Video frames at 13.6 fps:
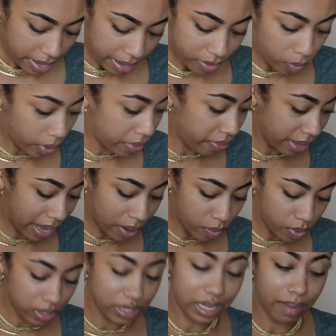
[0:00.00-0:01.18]
Now the one thing I
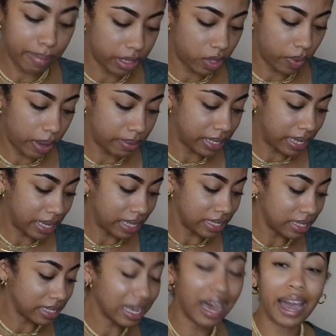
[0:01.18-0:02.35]
will say about the website is
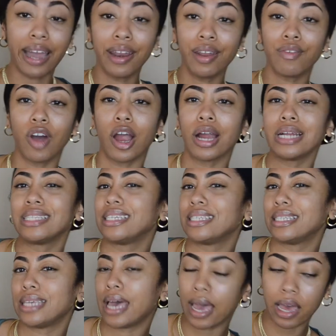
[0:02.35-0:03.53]
it's kind of hard to
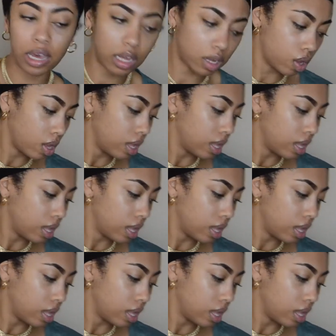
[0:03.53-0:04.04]
tell,